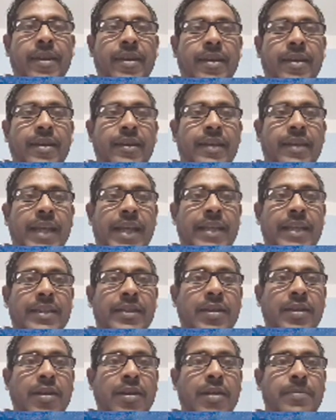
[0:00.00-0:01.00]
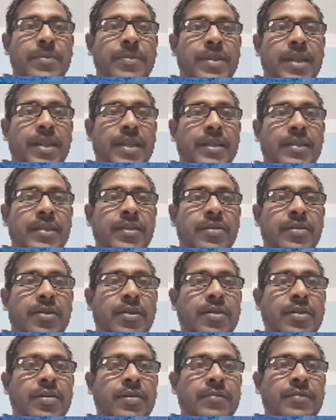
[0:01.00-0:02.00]
They stopped just
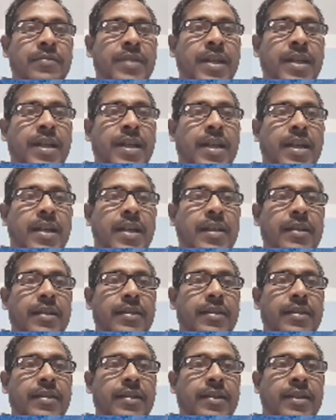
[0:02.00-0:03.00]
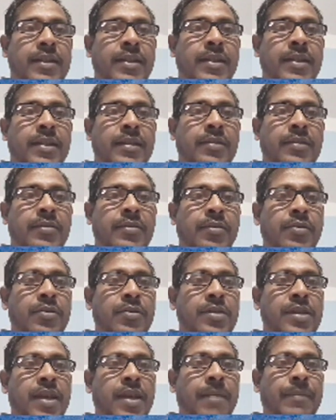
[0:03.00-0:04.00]
short of the through
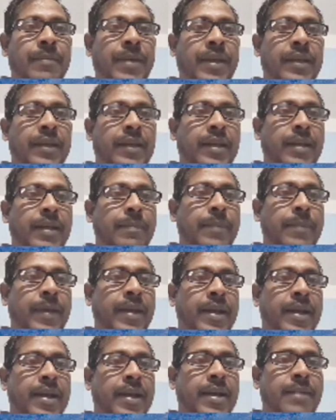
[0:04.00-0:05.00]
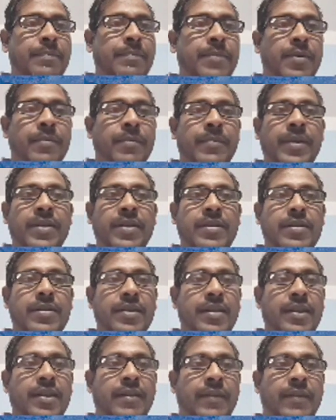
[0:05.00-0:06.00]
summit, keeping a promise
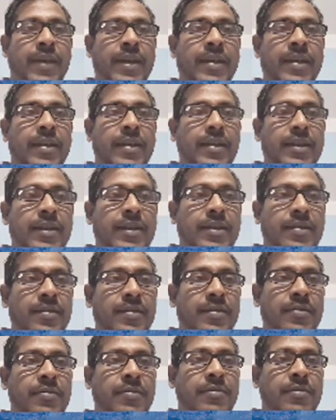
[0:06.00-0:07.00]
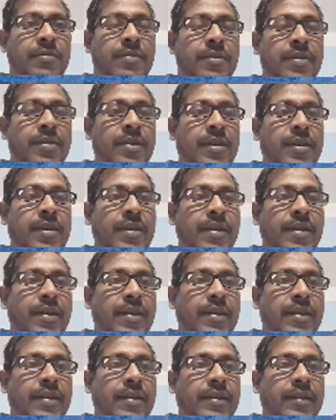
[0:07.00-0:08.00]
given to
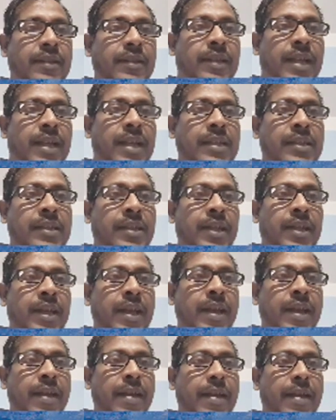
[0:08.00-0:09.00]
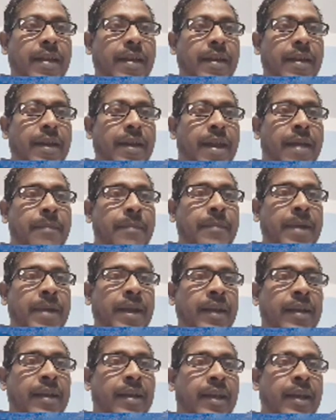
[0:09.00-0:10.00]
Tashi
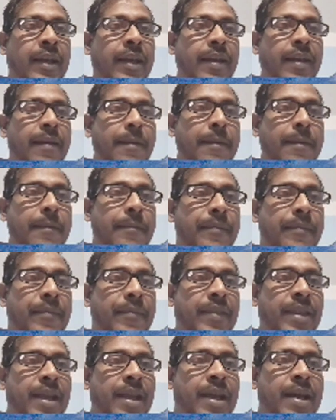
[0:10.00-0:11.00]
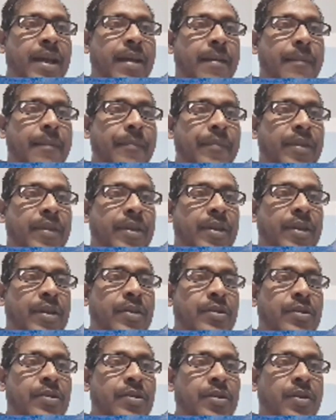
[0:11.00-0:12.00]
Namagi, the
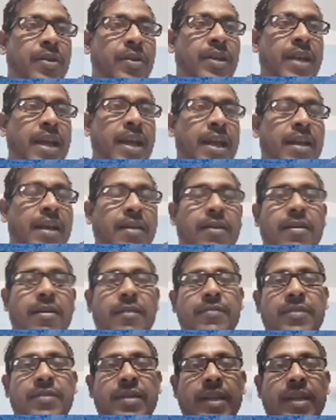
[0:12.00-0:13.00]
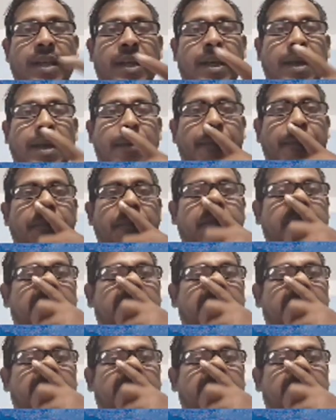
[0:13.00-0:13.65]
Chogyal of Sikkim,